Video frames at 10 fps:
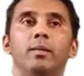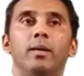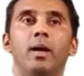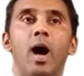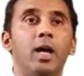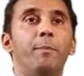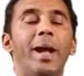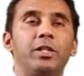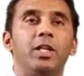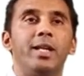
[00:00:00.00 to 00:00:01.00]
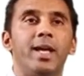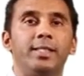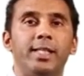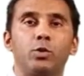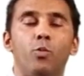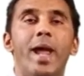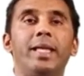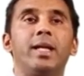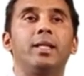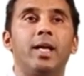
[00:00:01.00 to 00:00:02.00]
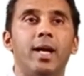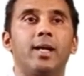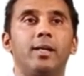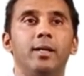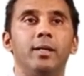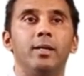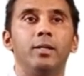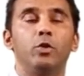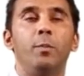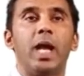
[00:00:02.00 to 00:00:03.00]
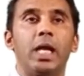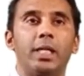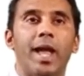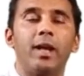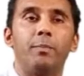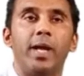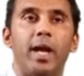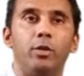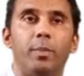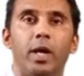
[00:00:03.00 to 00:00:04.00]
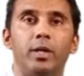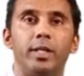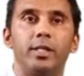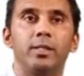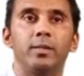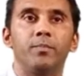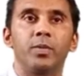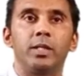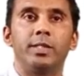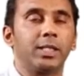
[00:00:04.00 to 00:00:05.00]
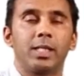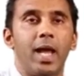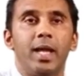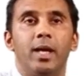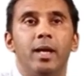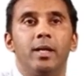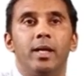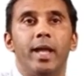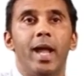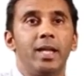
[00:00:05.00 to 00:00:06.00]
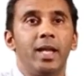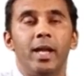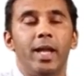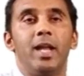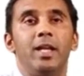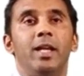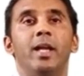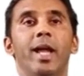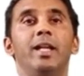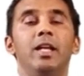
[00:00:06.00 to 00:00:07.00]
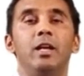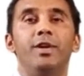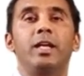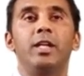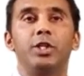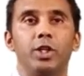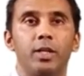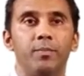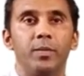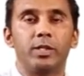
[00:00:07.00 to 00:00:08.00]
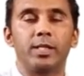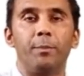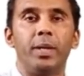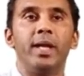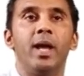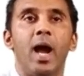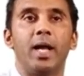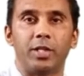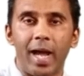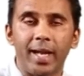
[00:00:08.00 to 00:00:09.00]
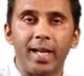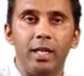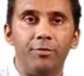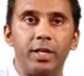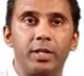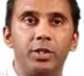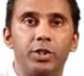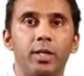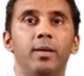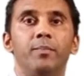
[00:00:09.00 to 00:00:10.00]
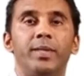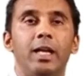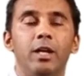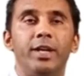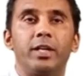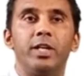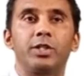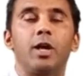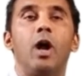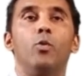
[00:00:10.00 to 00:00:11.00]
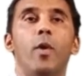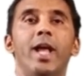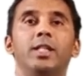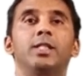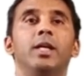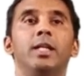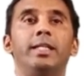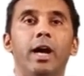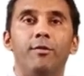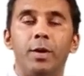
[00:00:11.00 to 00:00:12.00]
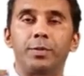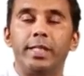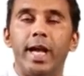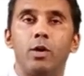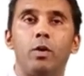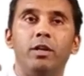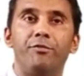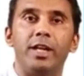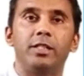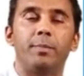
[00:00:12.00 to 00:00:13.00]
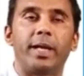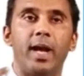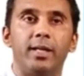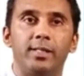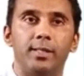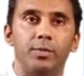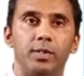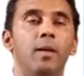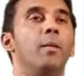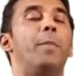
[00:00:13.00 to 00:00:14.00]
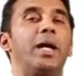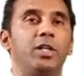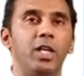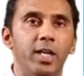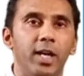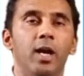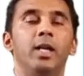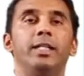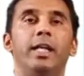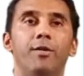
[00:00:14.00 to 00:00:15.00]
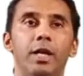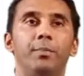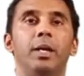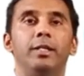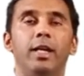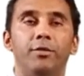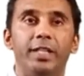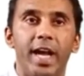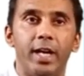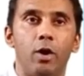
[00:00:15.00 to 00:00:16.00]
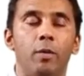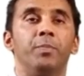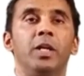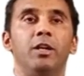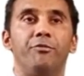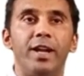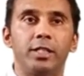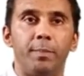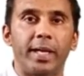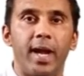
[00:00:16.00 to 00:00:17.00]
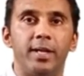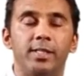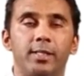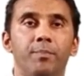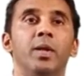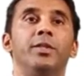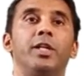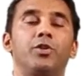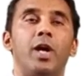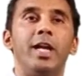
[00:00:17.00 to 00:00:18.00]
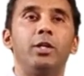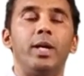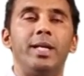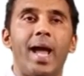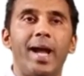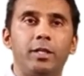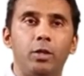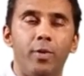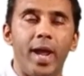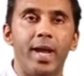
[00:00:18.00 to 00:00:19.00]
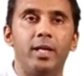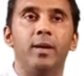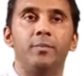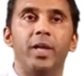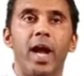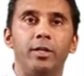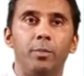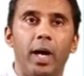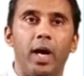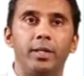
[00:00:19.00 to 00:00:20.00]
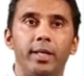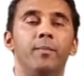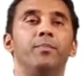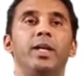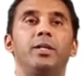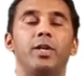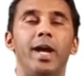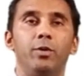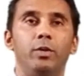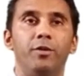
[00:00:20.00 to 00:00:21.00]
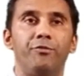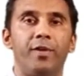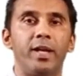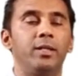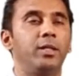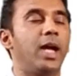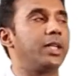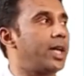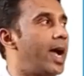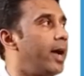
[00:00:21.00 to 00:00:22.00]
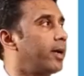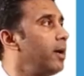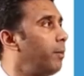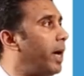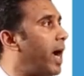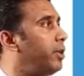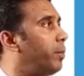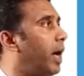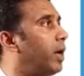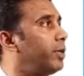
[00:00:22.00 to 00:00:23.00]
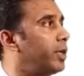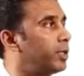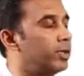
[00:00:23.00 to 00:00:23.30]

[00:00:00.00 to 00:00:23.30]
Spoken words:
are bacteria just waiting there to be attacked by antibiotics? Just like any living creature. If somebody attack a living creature, that living creature always develops their own defense mechanisms. Bacteria develop their own defense mechanism. They try to inactivate the antibiotic. They try to defend the attack by antibiotics.